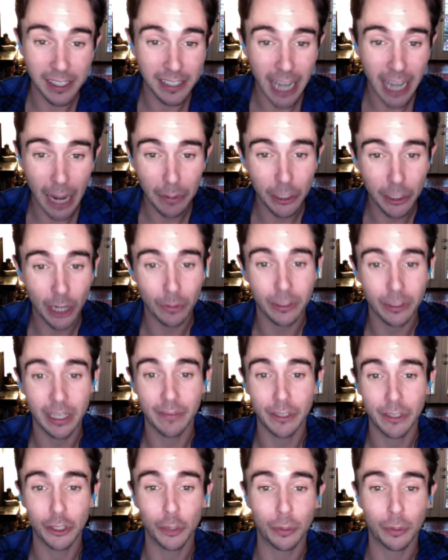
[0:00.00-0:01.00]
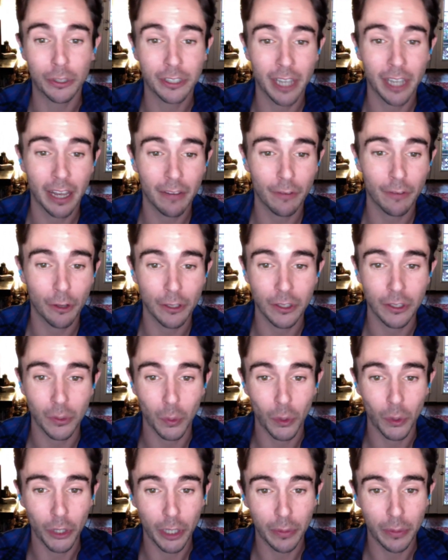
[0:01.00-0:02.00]
snap share with seventy-two percent versus
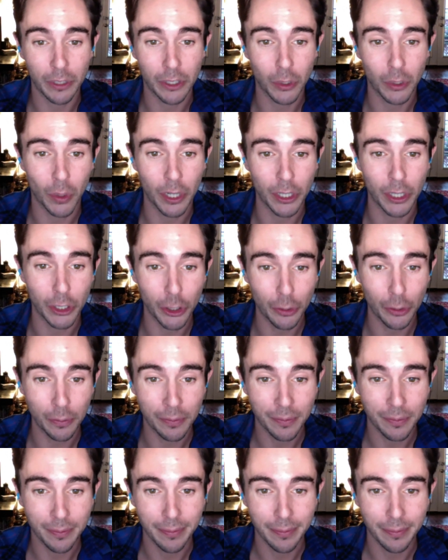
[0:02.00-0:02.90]
Williams' twenty-two.